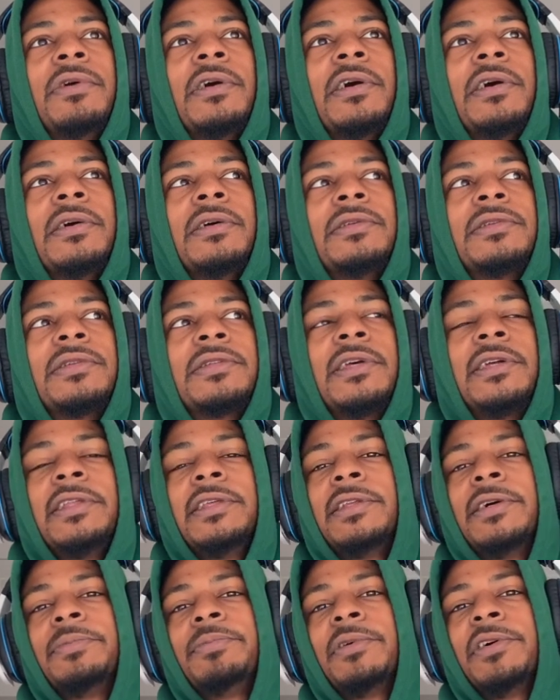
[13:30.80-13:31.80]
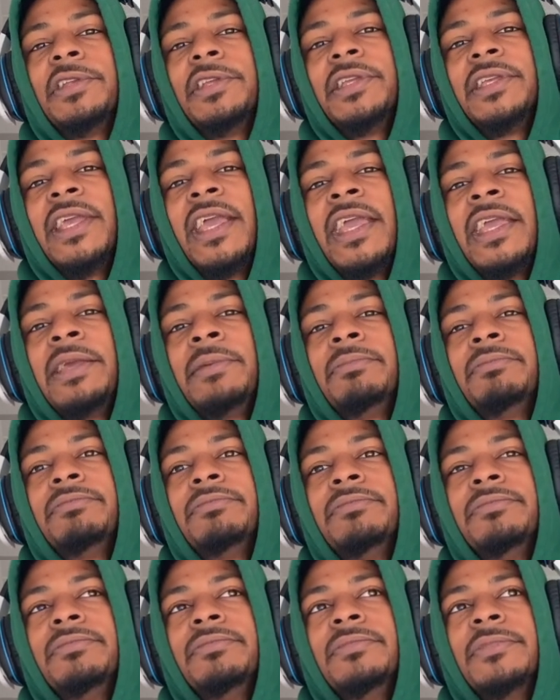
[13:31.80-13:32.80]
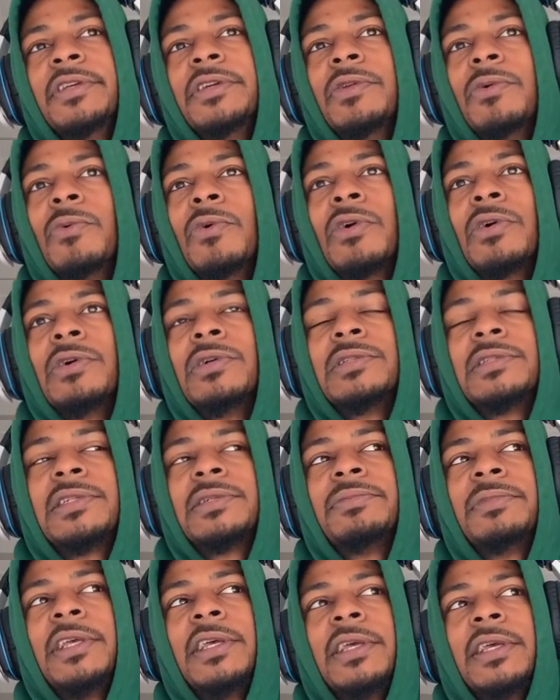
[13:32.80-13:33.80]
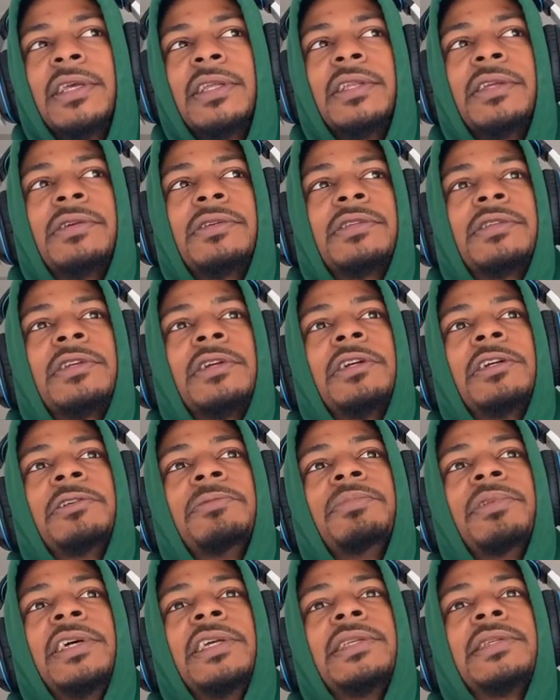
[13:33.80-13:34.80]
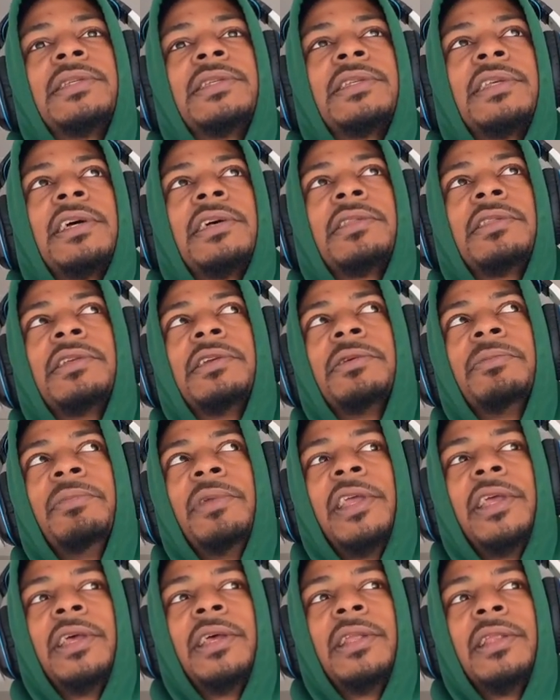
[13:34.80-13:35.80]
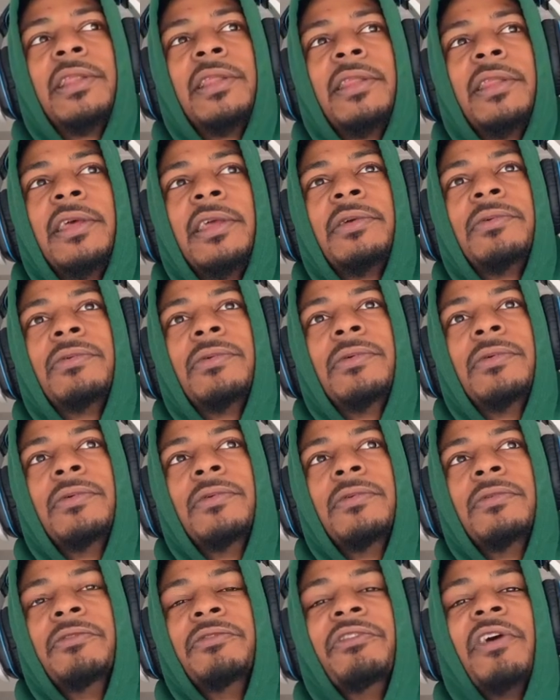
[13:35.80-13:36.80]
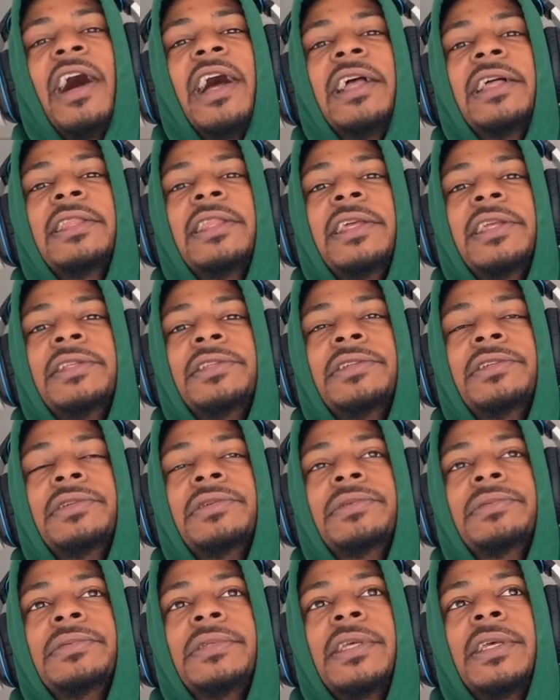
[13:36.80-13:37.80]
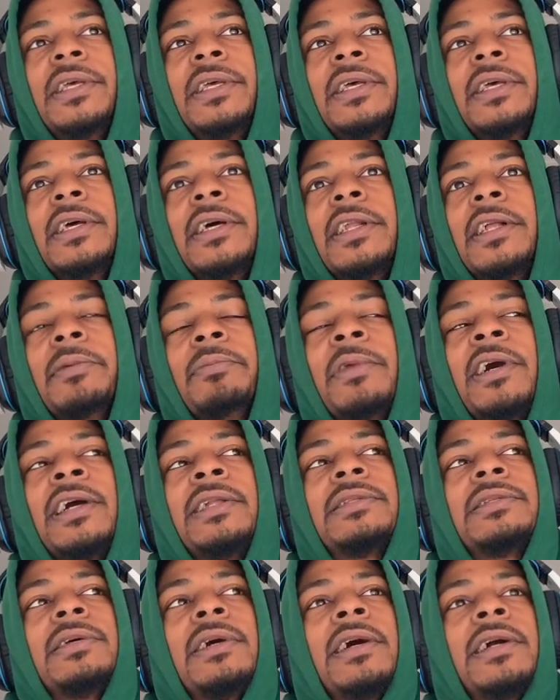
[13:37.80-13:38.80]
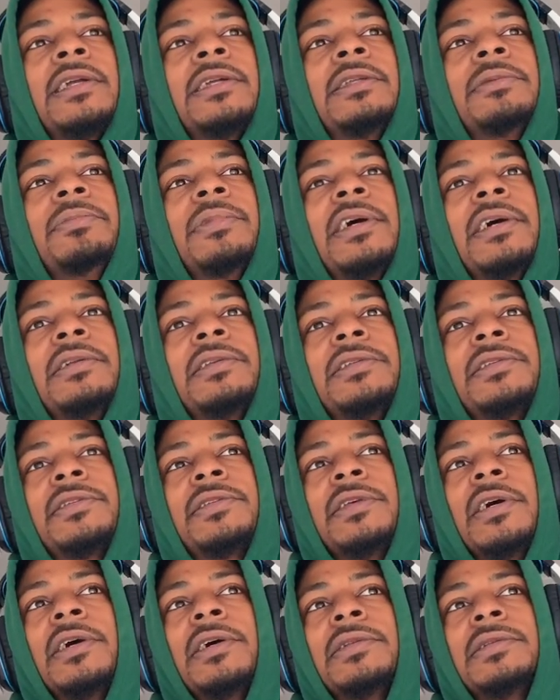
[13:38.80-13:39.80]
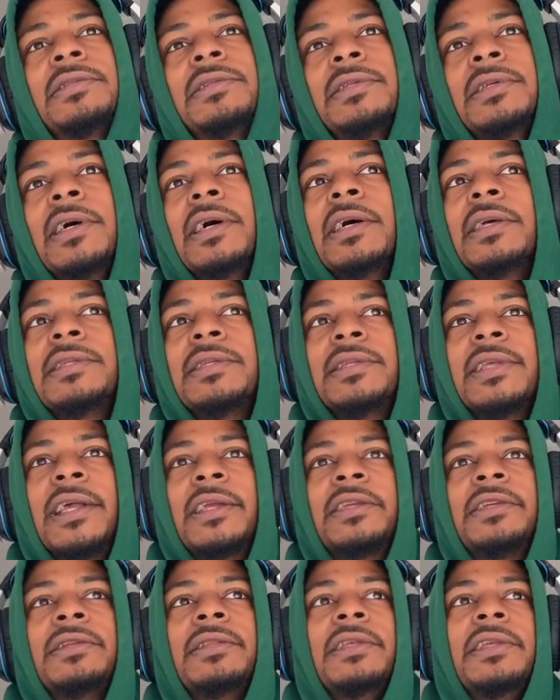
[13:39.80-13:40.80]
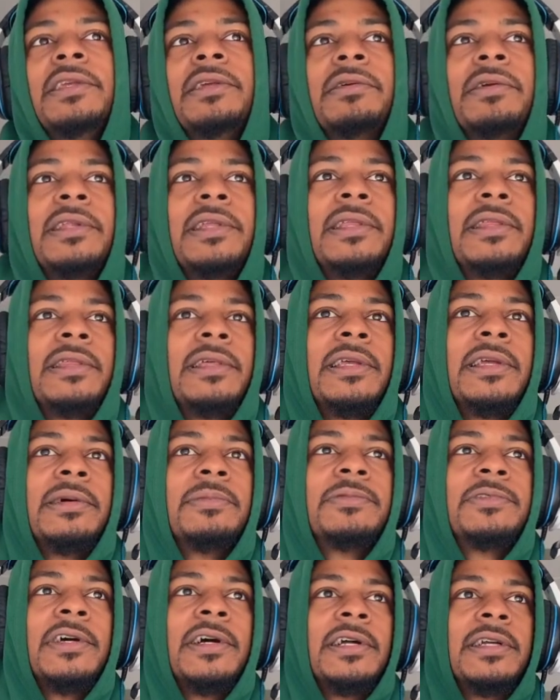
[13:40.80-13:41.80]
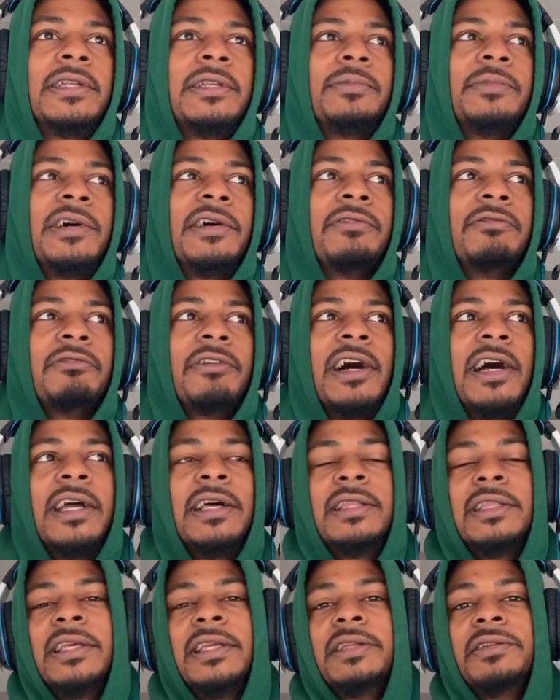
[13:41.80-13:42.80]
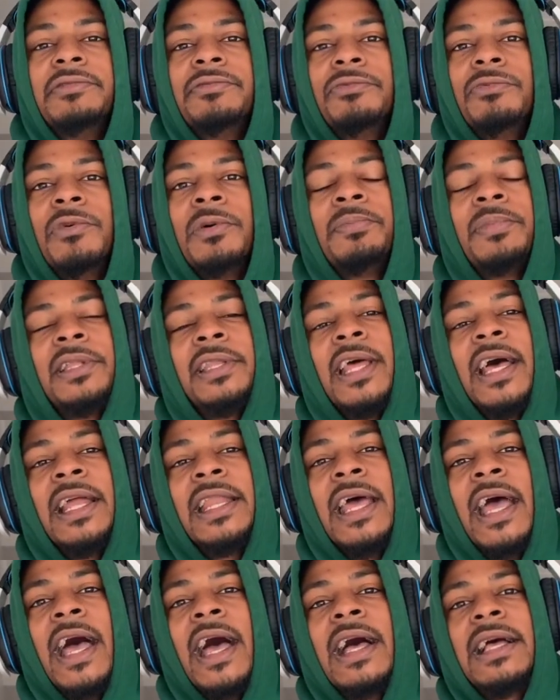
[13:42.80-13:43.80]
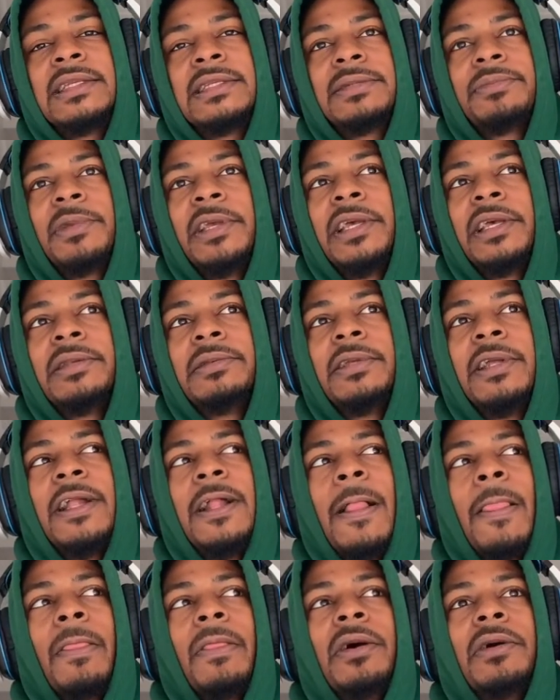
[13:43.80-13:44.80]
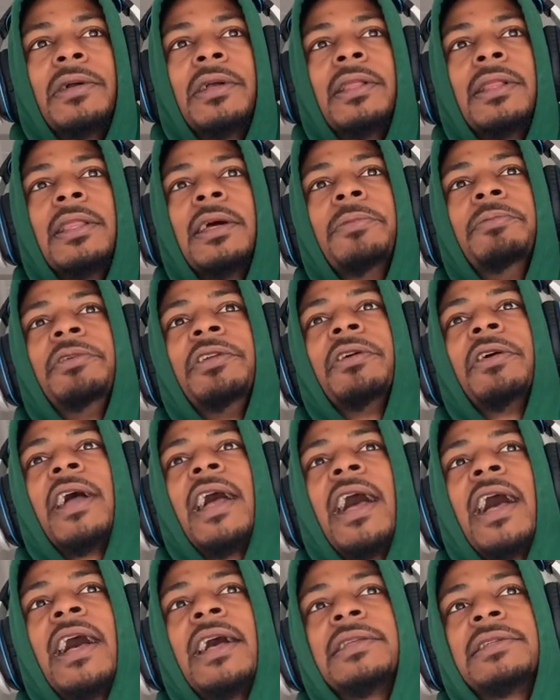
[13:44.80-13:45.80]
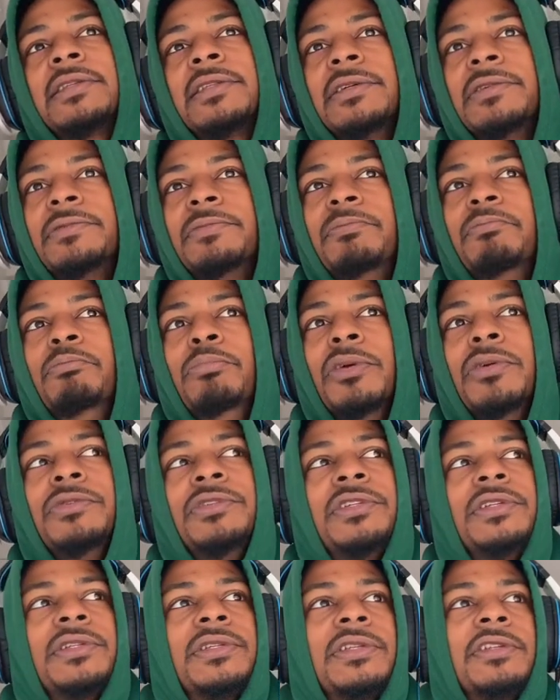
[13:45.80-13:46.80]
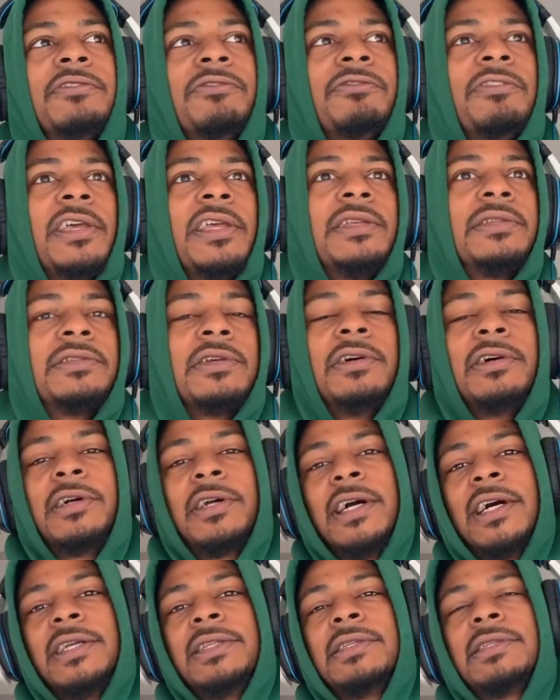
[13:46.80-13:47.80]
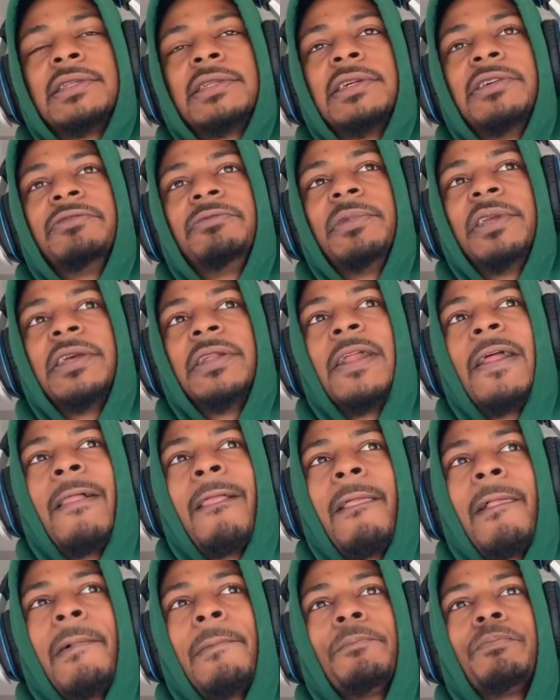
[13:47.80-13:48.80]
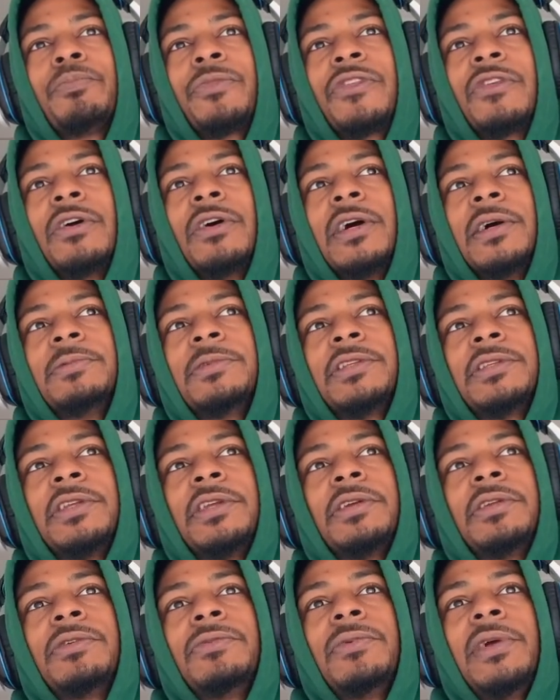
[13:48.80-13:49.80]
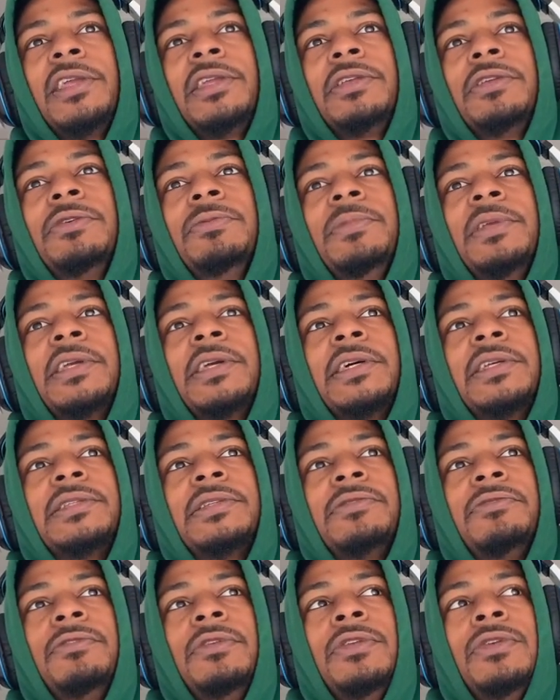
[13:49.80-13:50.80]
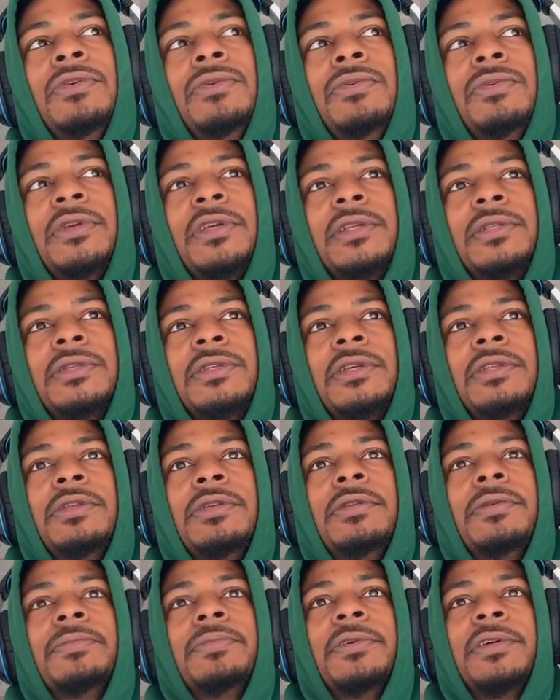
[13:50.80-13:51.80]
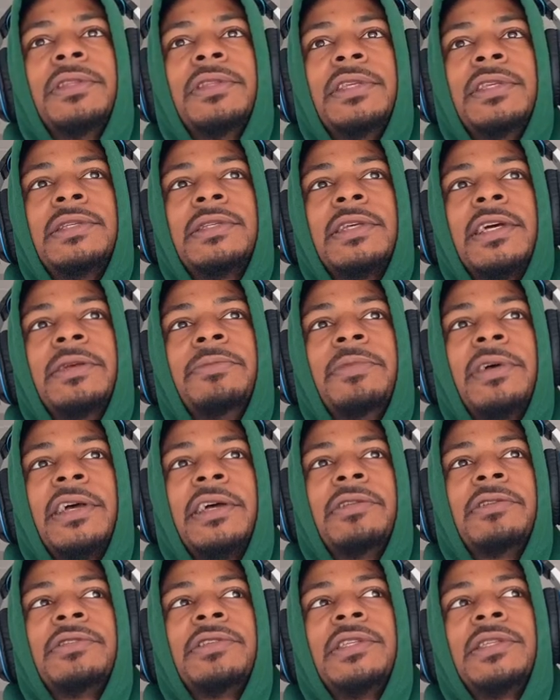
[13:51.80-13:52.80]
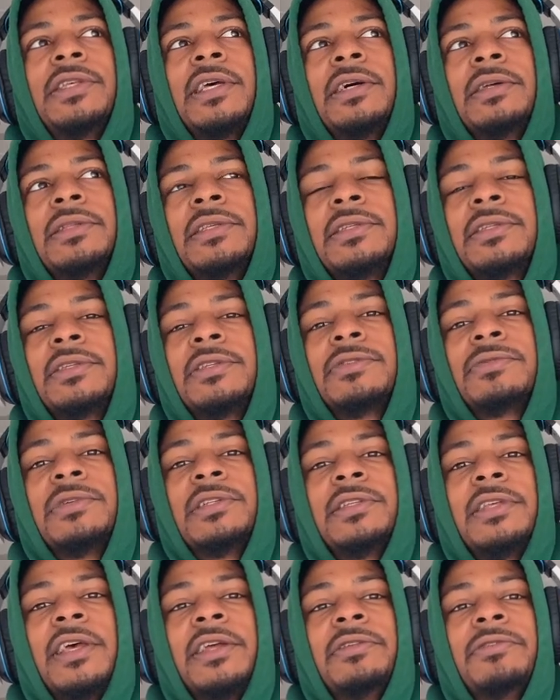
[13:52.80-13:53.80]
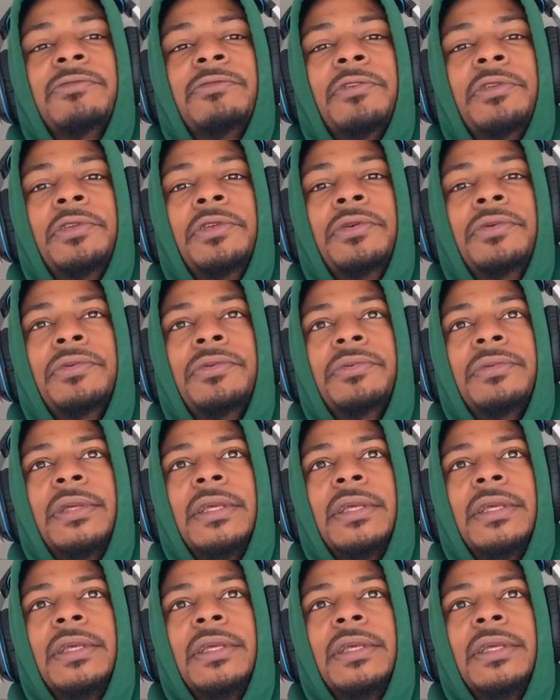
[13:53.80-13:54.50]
studied up on your game in the world, there's certain places out there, man, they will violate you. And I'm not talking about assault sexually or anything. I'm talking about violative whooping that ass, man. They'll club your ass, they'll boot you to the face, all kinds of stuff, man. So I'm just here to wake you because if you continue to put these type of energies out, this is what's headed for you.